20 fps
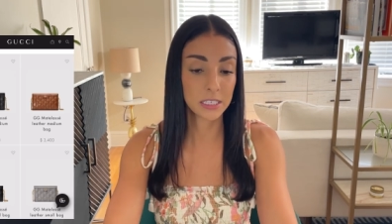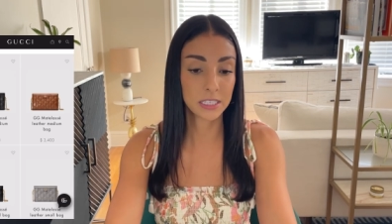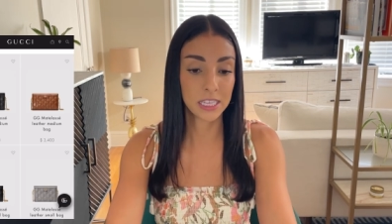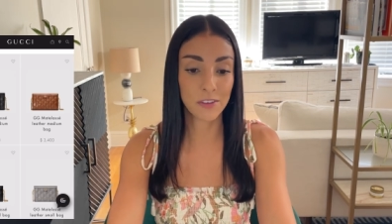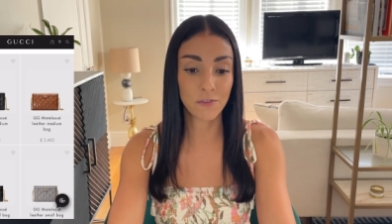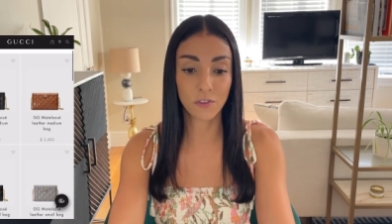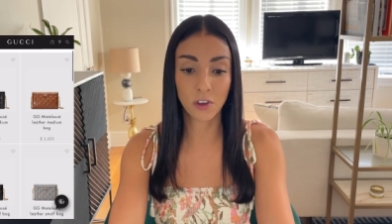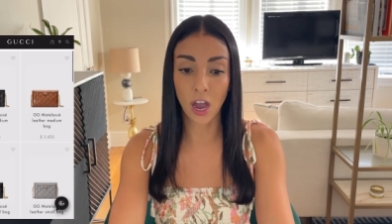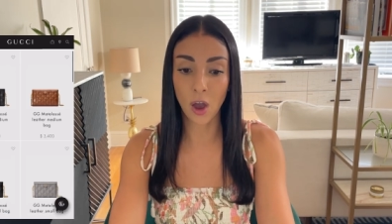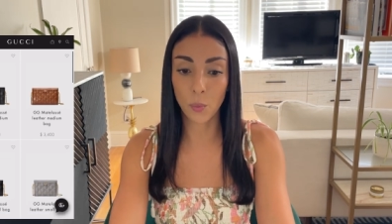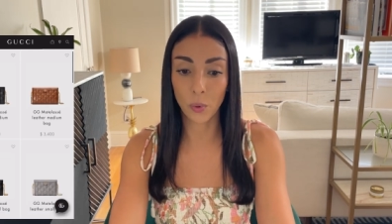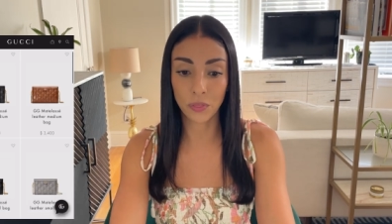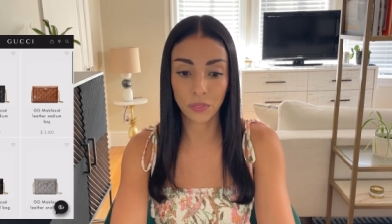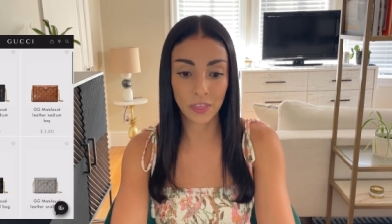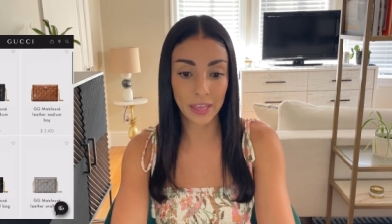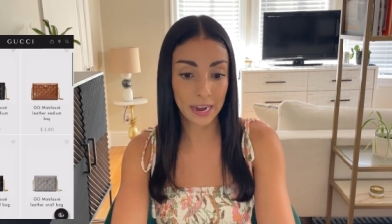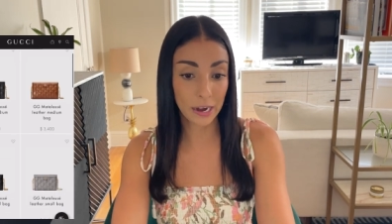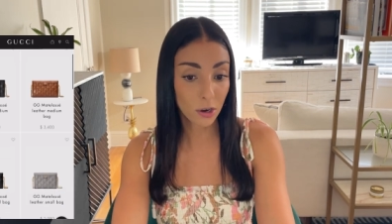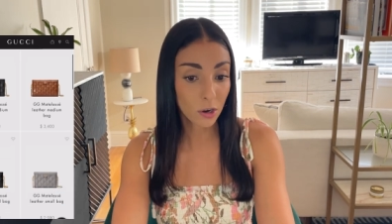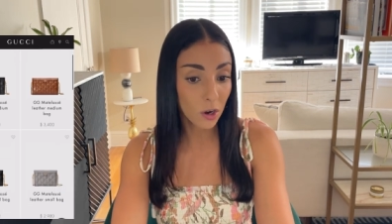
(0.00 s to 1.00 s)
They've got what
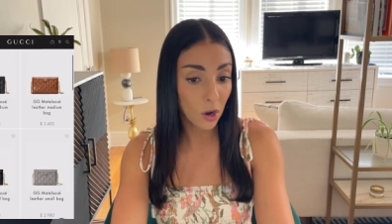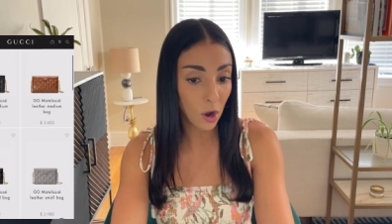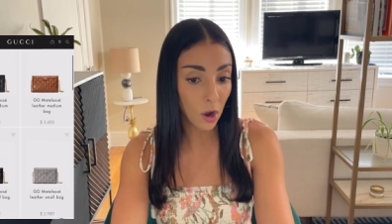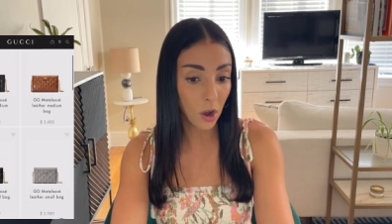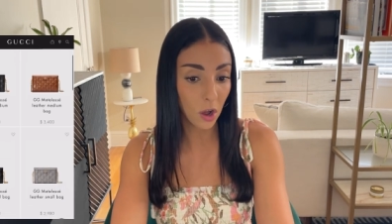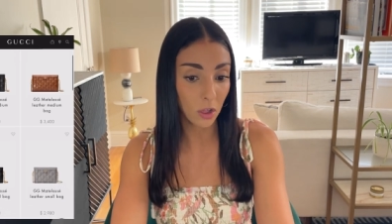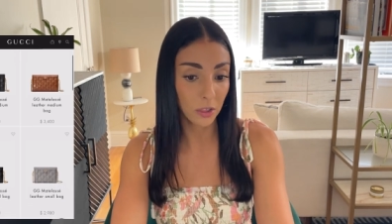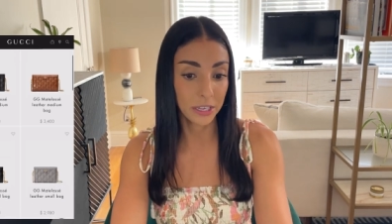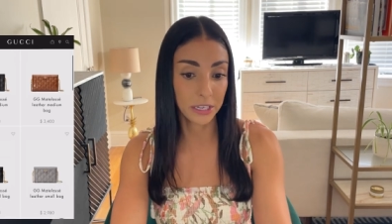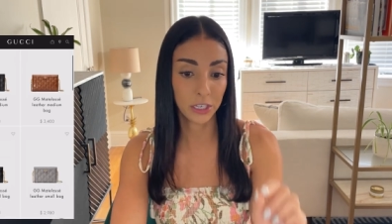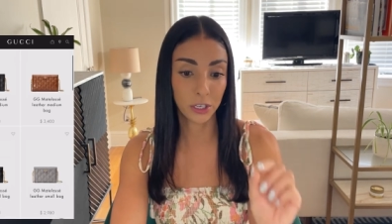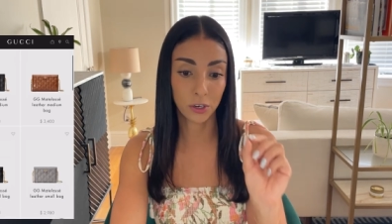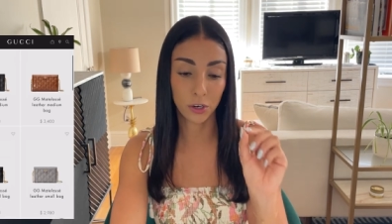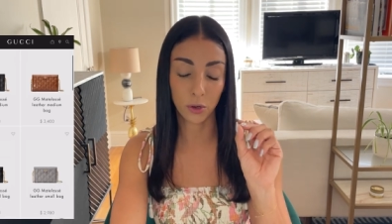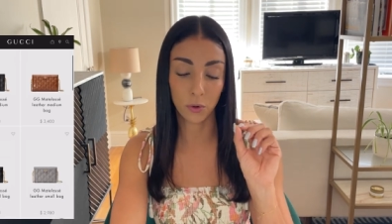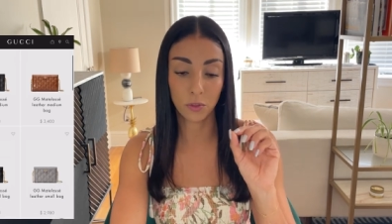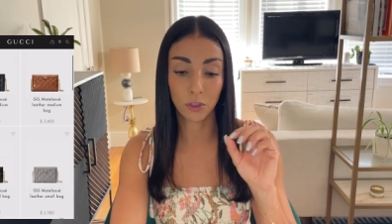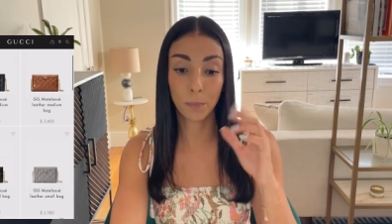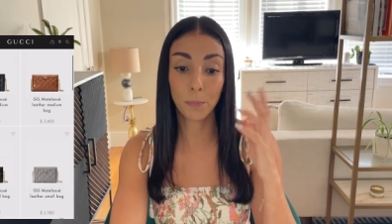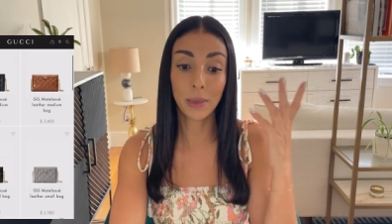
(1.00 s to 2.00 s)
they are calling, you
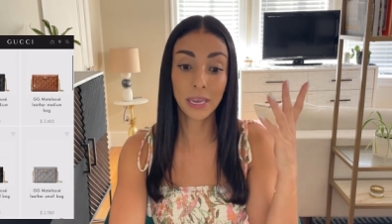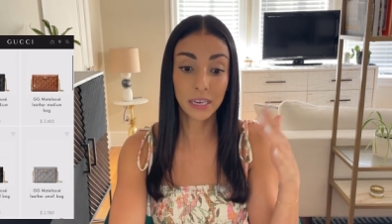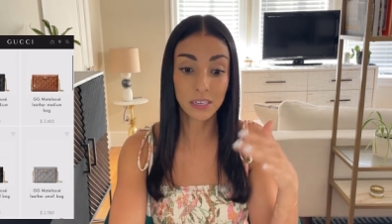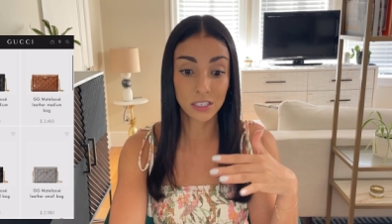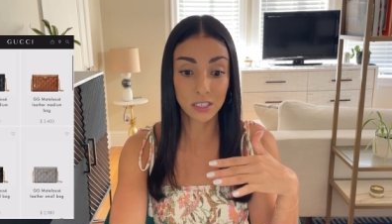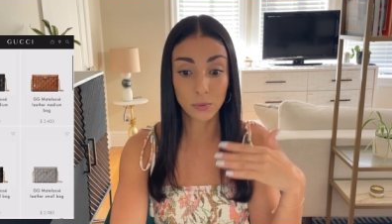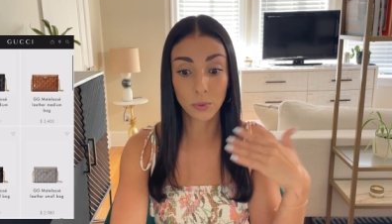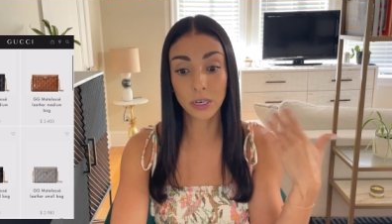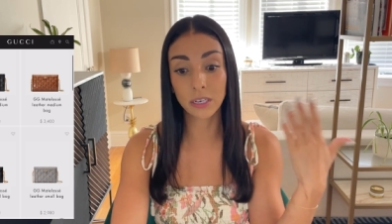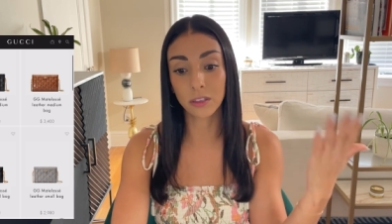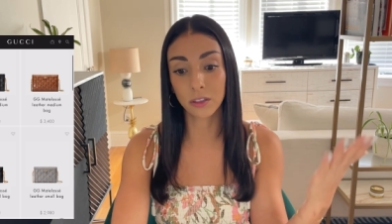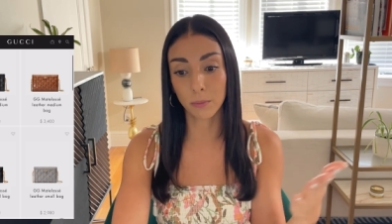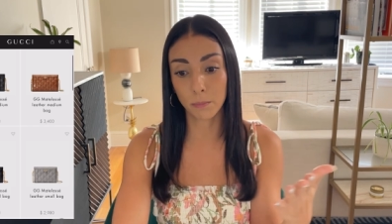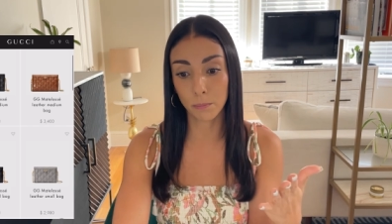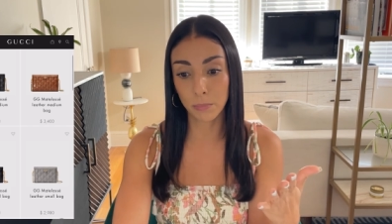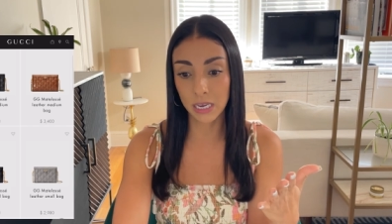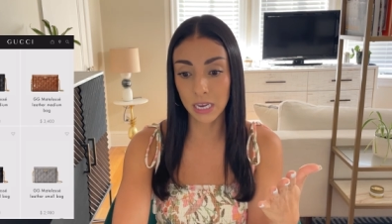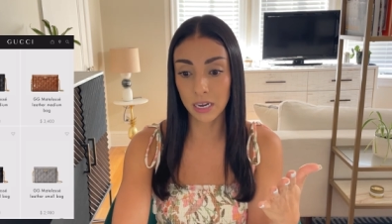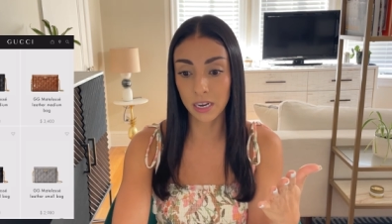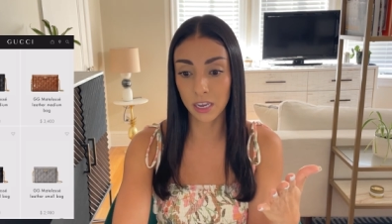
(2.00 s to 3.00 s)
know, the biggest one, the
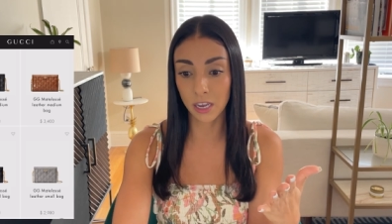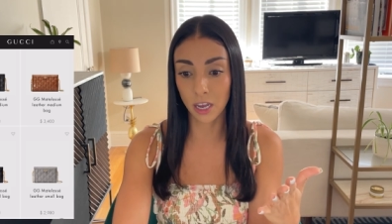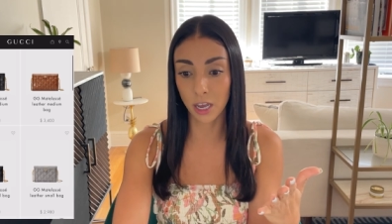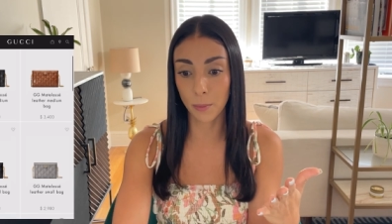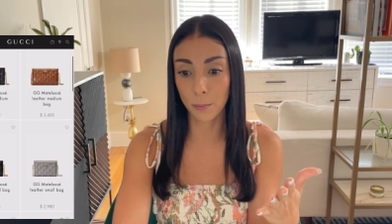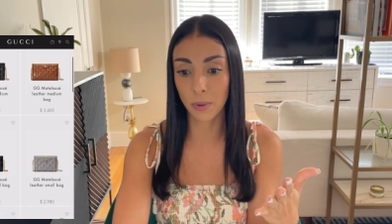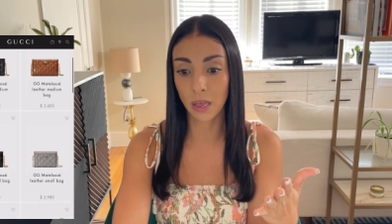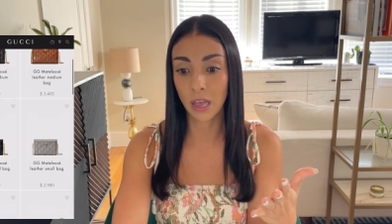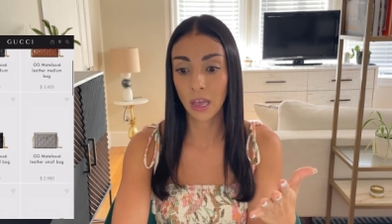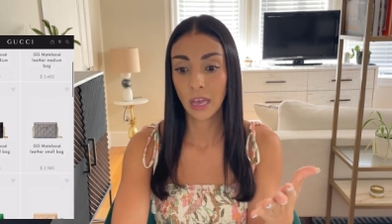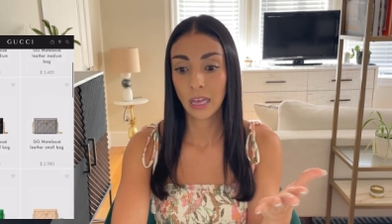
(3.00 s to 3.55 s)
medium,